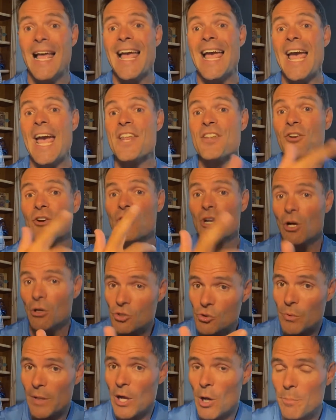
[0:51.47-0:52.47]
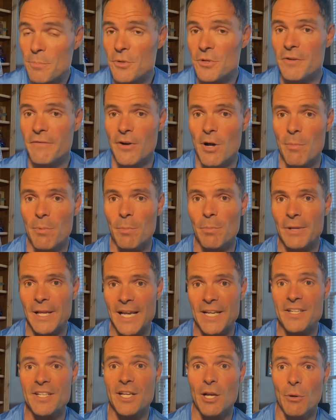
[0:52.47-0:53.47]
and your coach will help you develop a
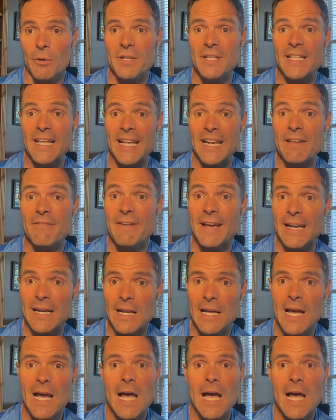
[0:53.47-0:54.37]
plan to go into that event,